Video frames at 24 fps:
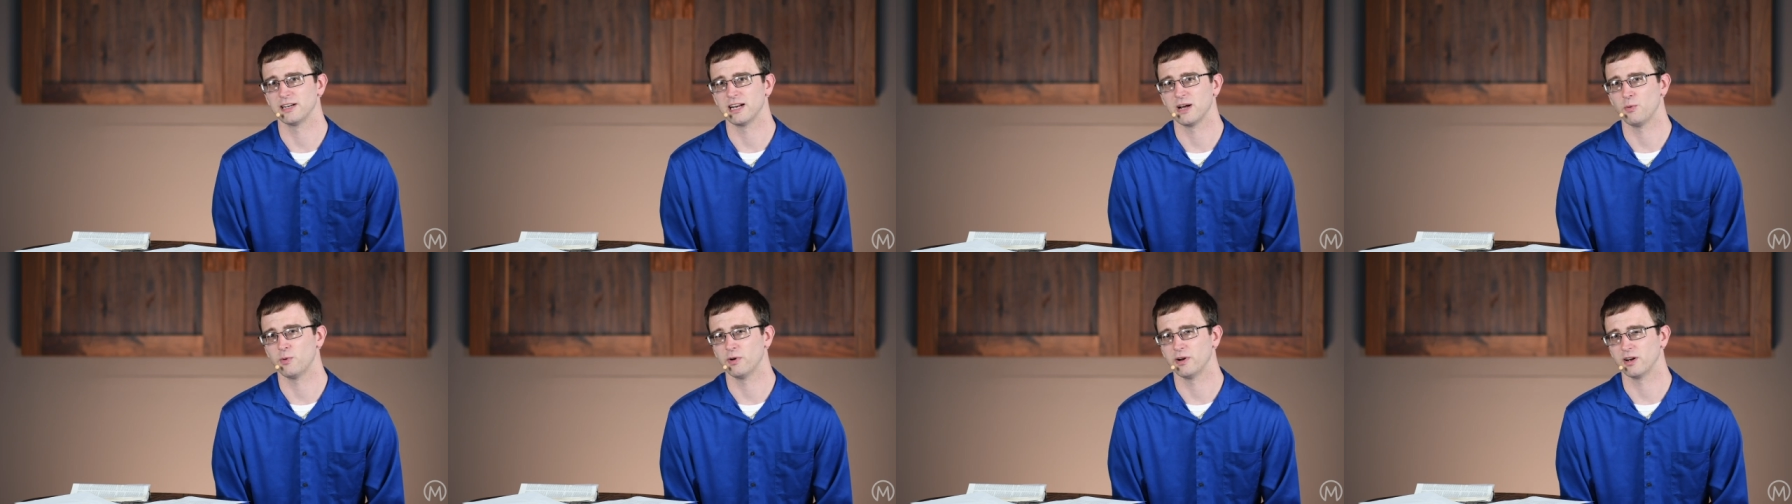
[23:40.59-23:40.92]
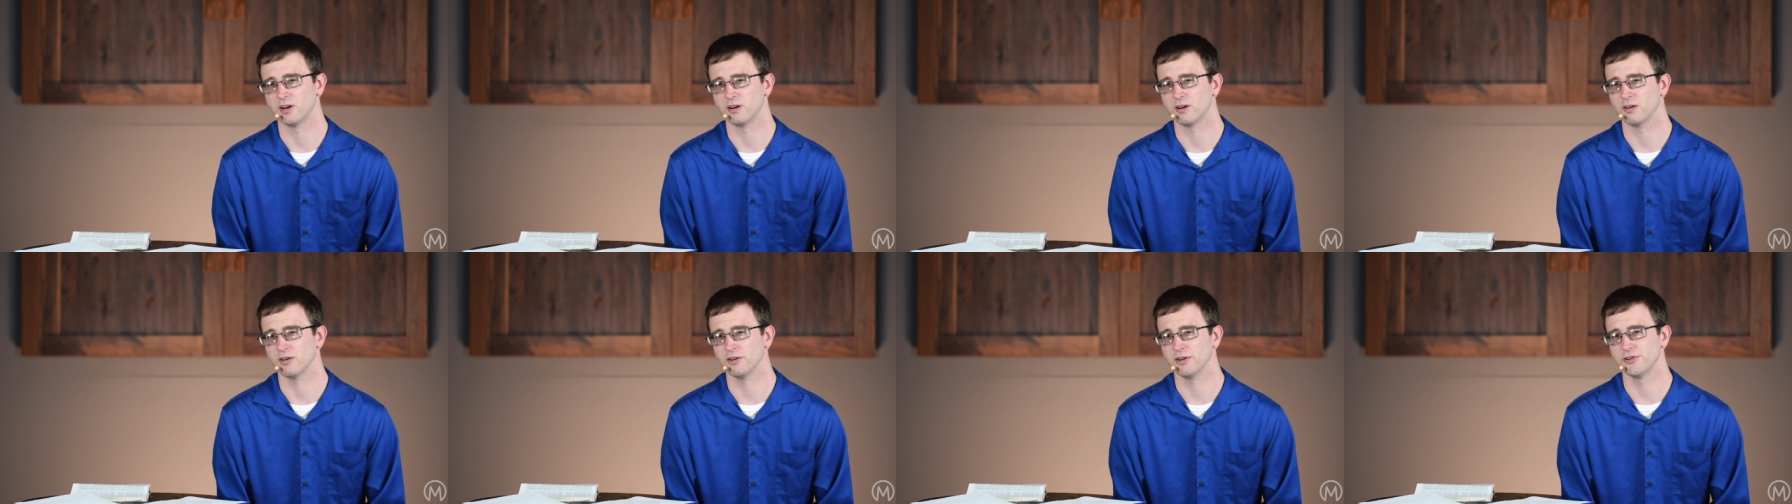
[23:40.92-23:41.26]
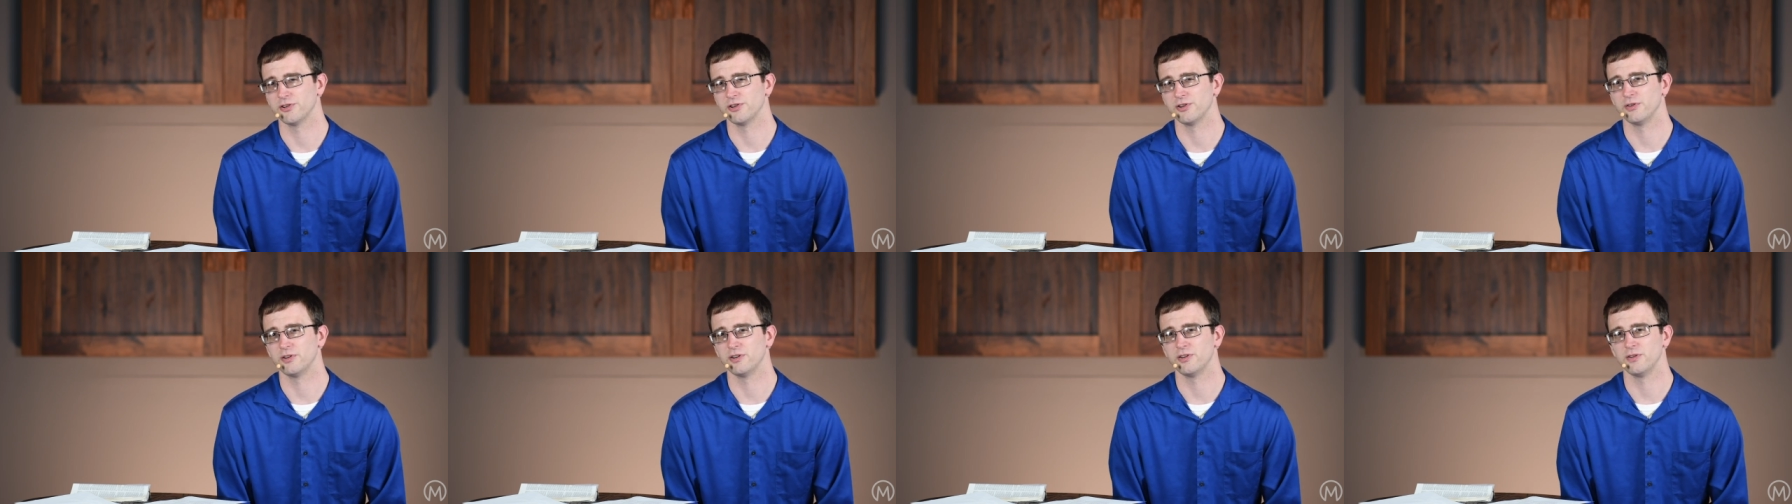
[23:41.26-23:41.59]
and I want to
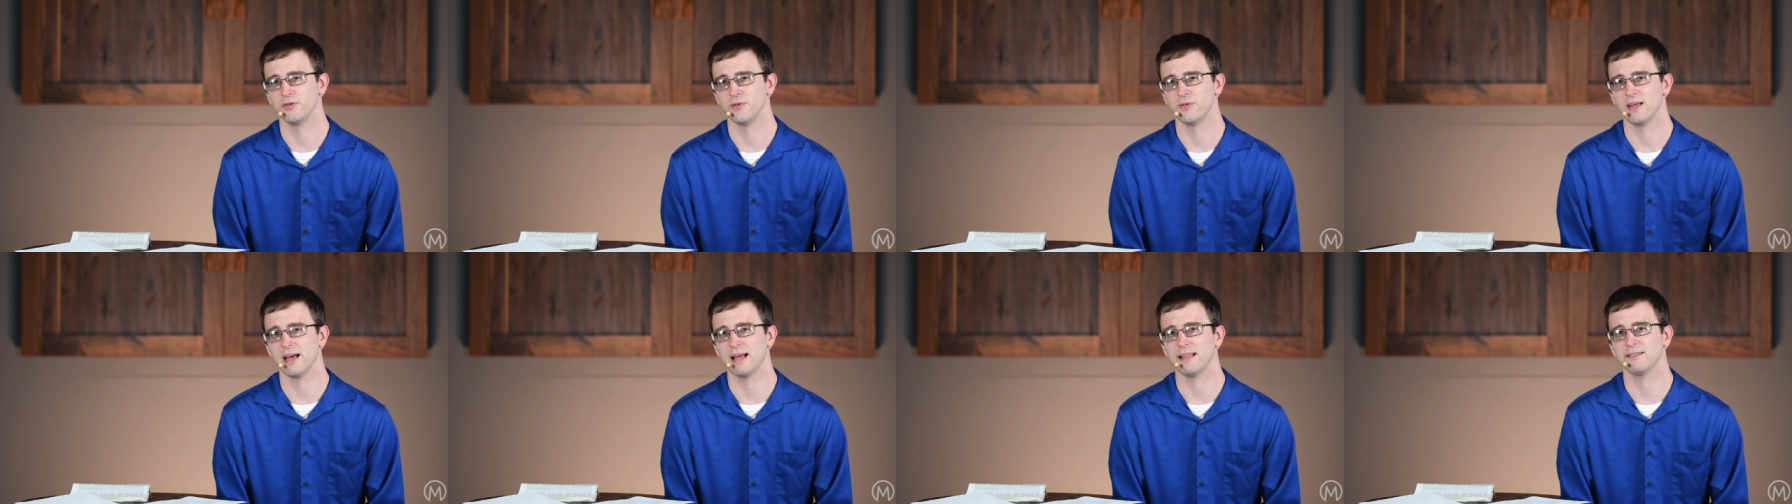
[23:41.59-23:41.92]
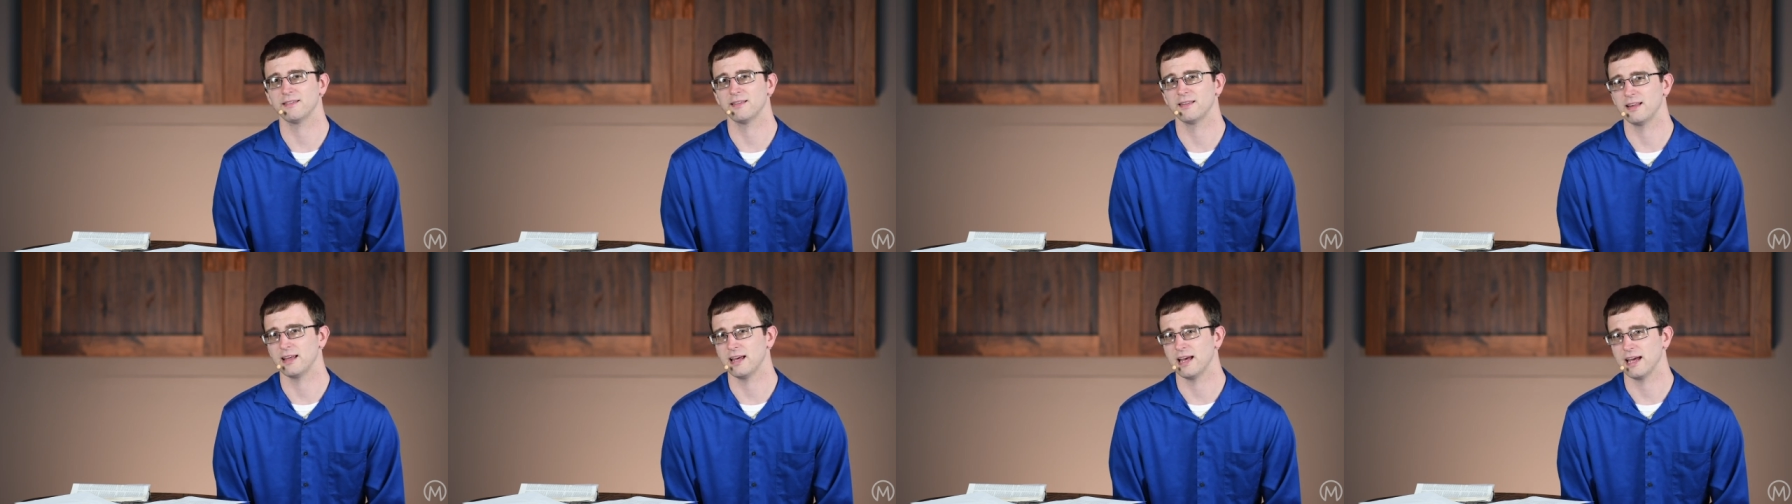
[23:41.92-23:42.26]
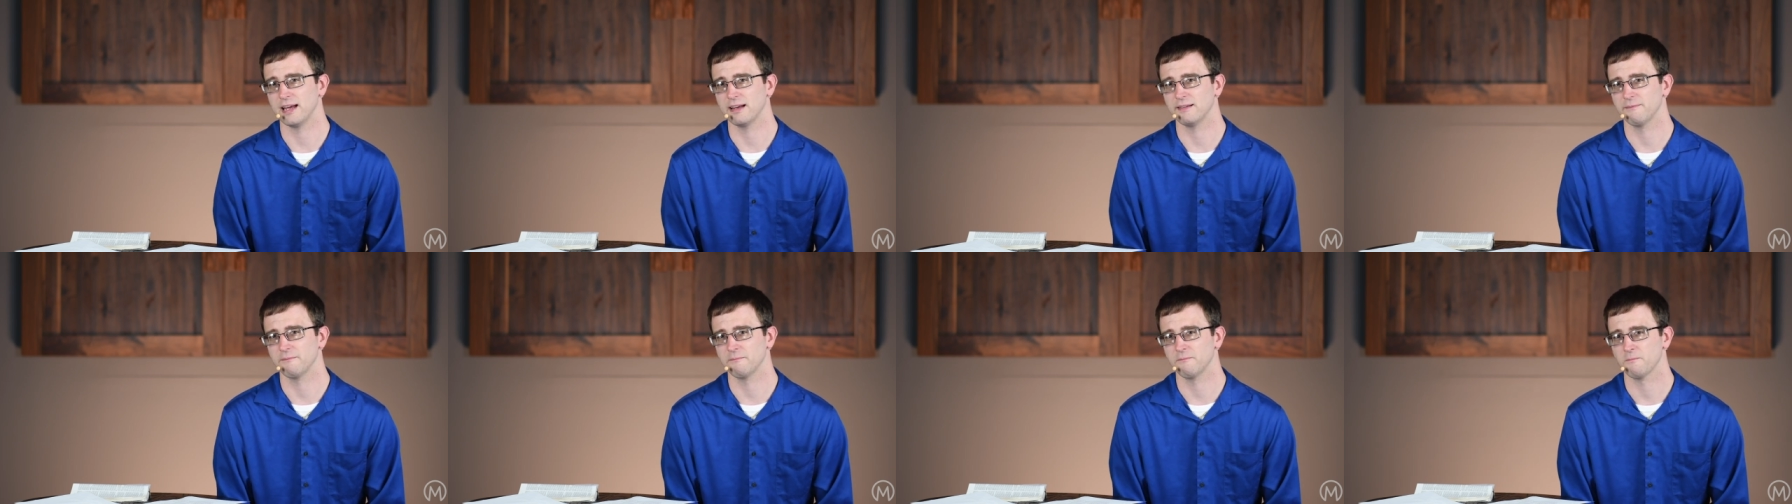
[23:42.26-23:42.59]
encourage you to do that
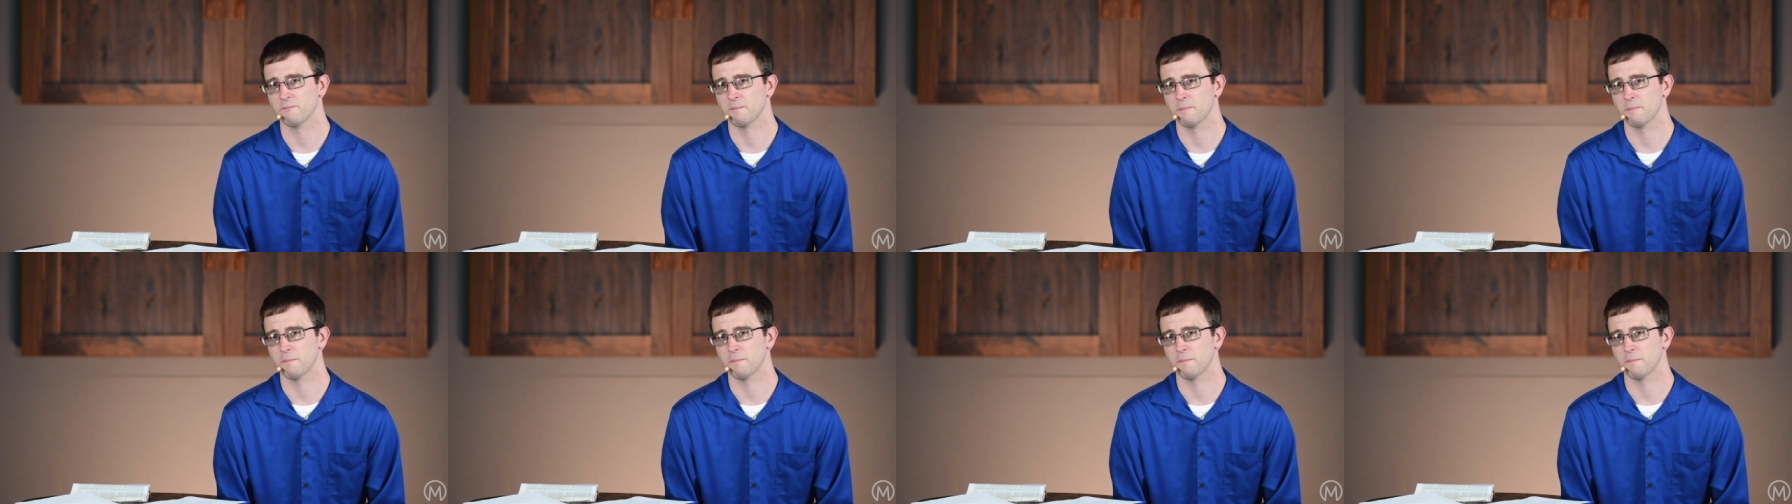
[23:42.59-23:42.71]
today.